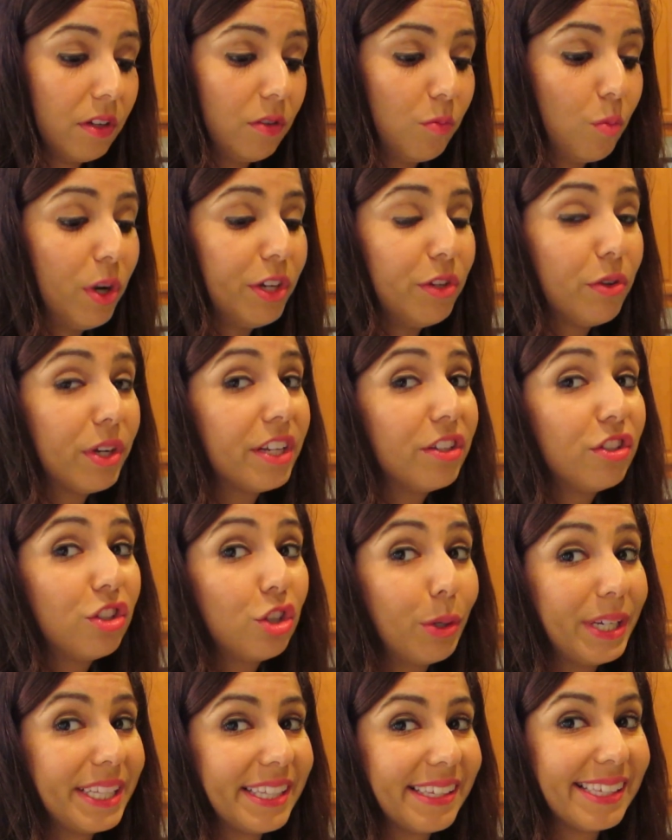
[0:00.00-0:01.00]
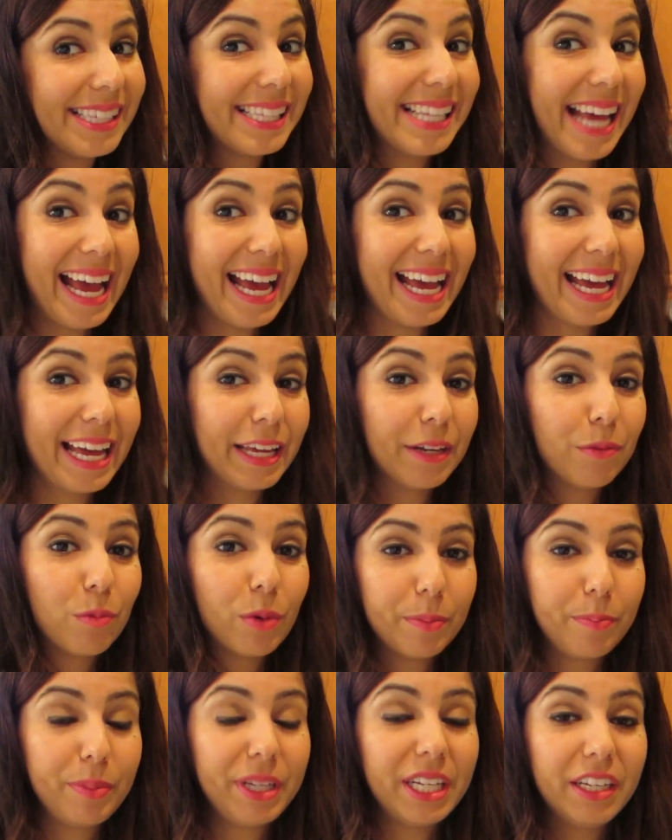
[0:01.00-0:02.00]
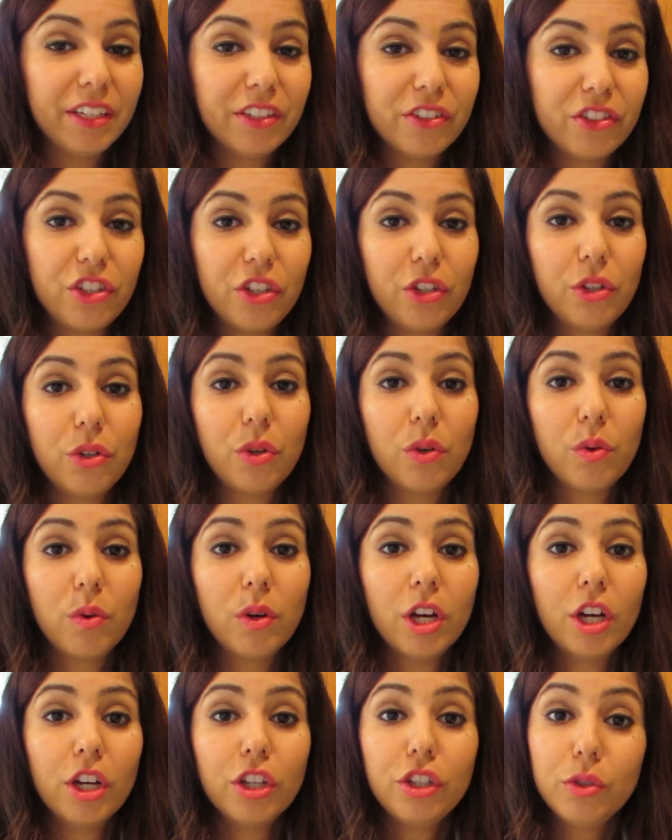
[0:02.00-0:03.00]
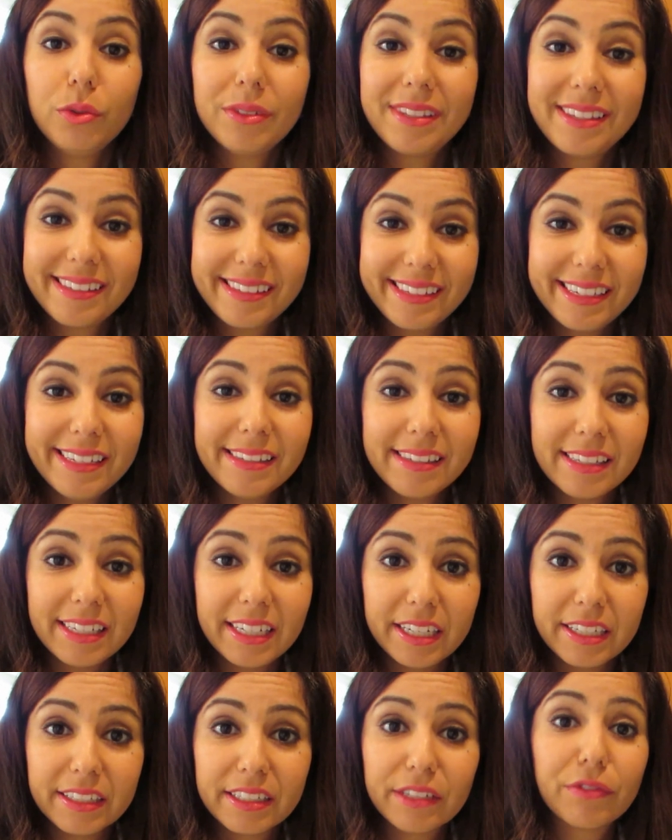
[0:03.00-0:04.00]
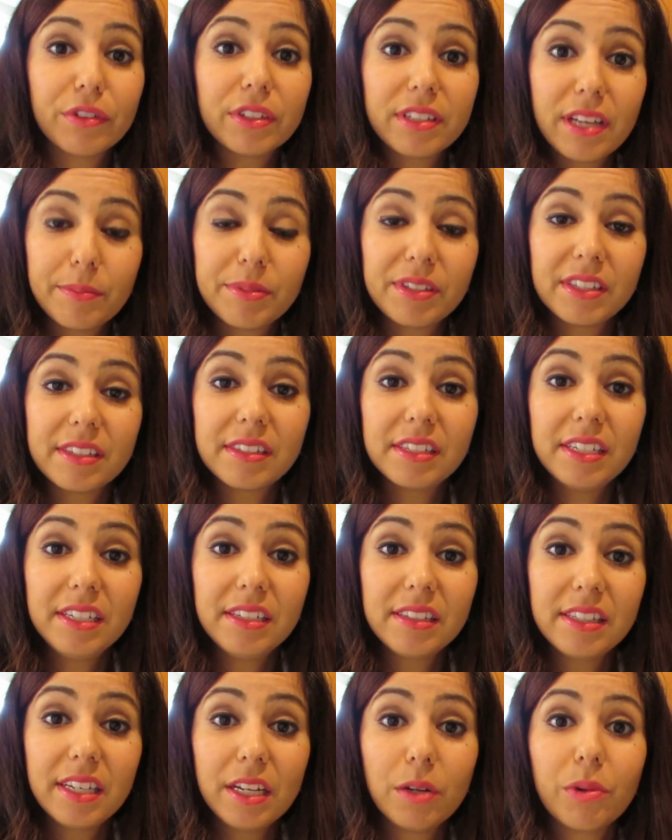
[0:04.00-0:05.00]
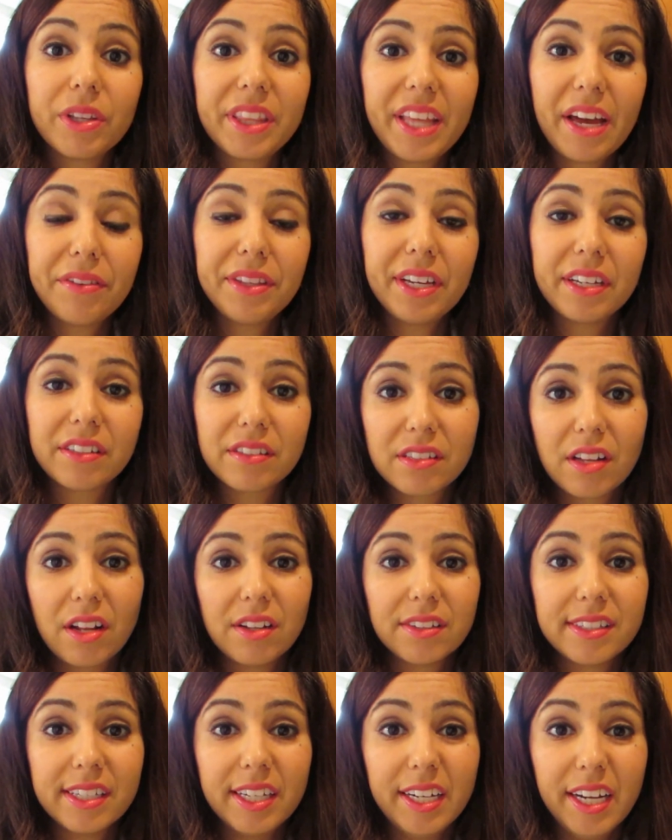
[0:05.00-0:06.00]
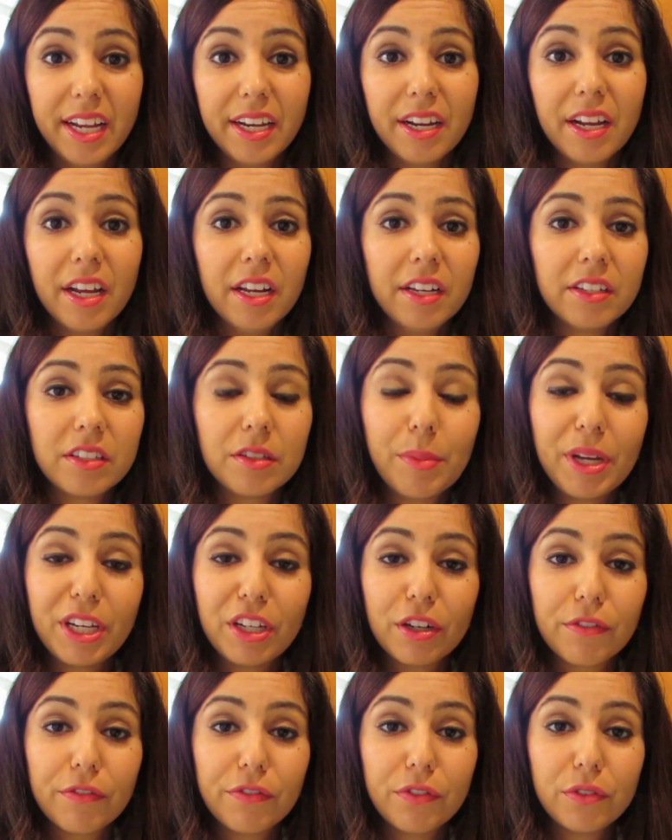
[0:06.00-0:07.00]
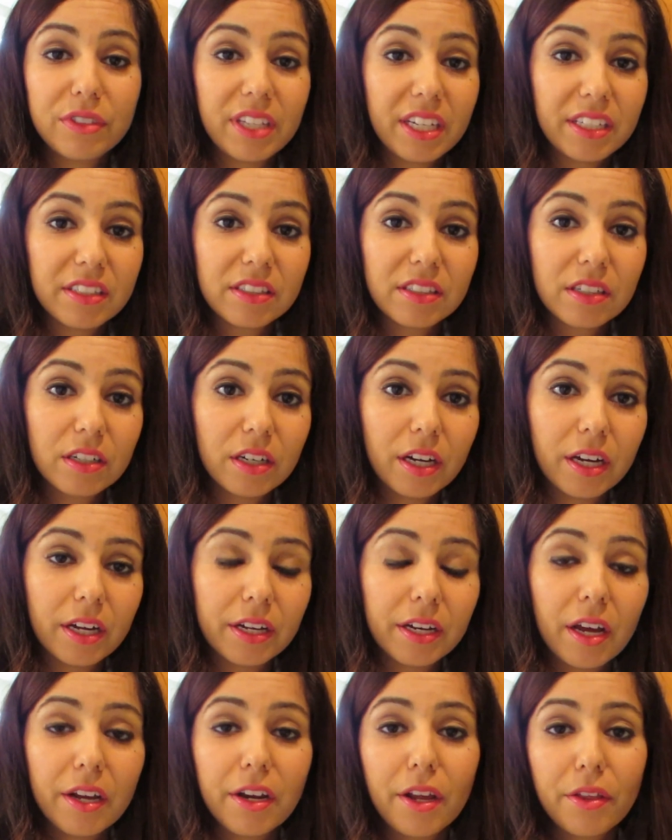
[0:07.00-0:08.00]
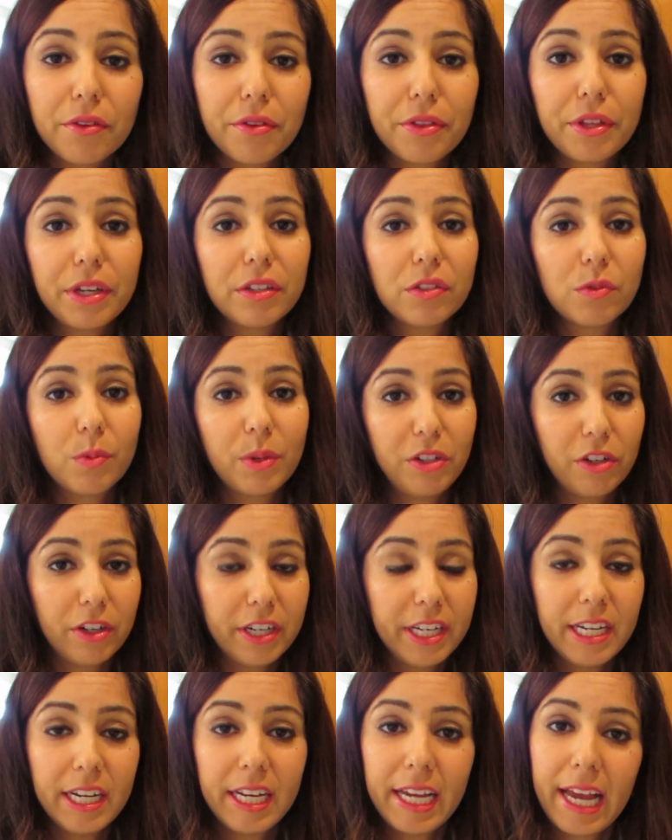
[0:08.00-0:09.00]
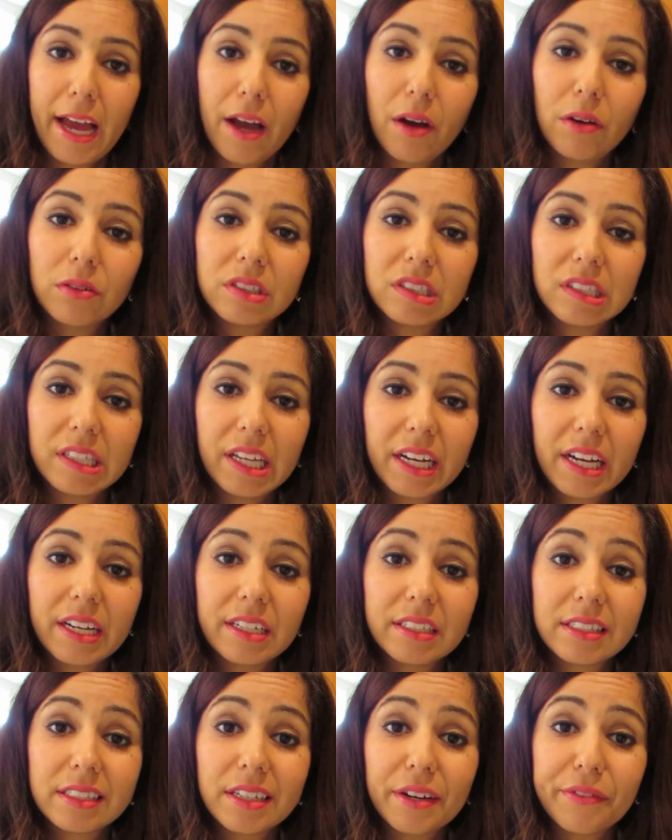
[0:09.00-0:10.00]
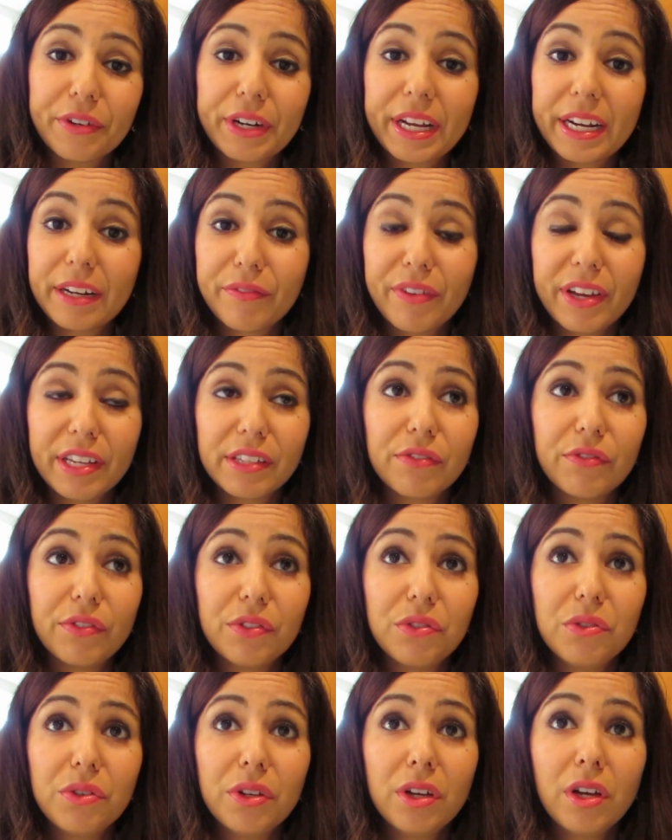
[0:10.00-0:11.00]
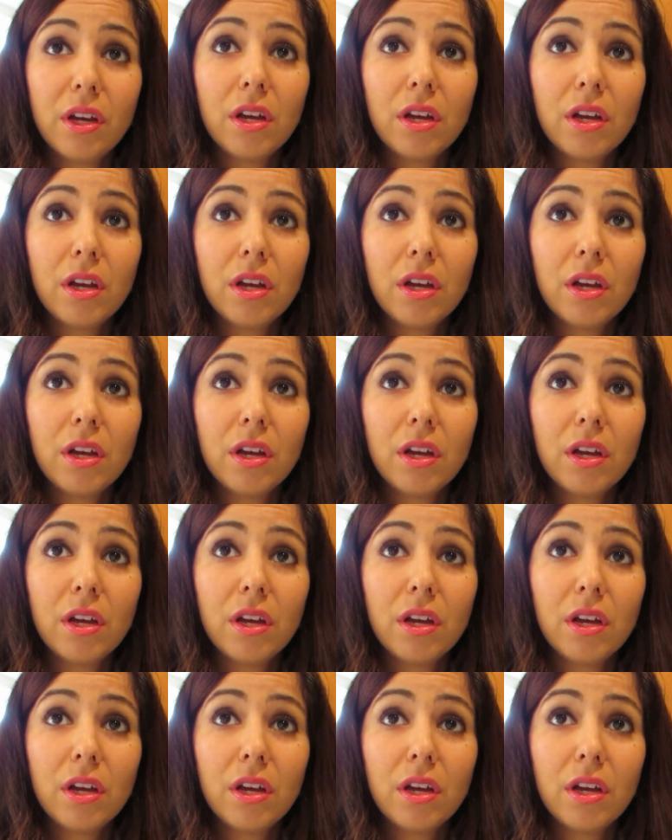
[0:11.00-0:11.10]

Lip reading: What you can do instead would be to use seasoning, different types of seasoning without that salt in it to make your food taste good. Another thing is when you're eating out and that kind of stuff or getting fast food,